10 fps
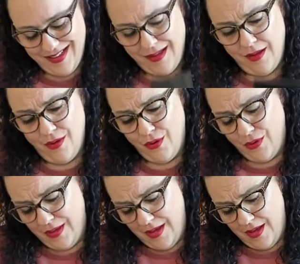
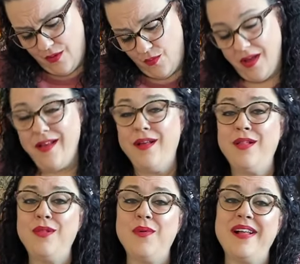Okay, Okay.
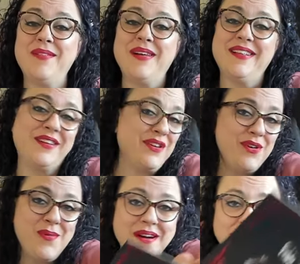Well, here
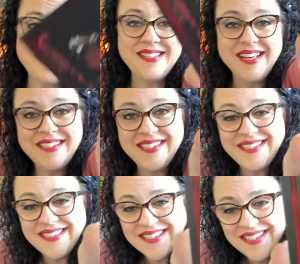you are,
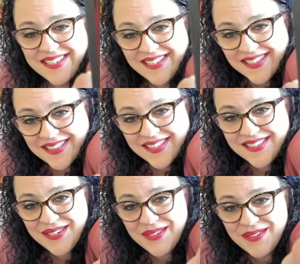Saggies.
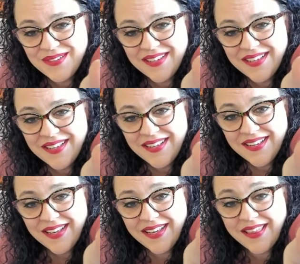That's you.
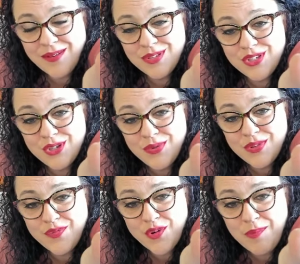And that was you
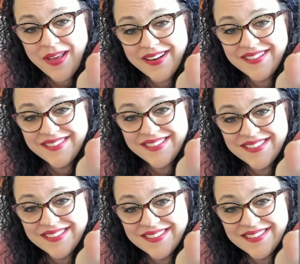with the four
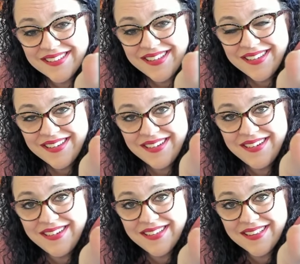pentacles.
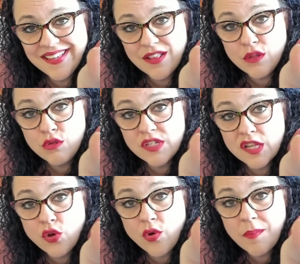You need to like
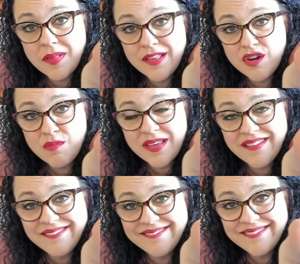loosen the grip a little bit.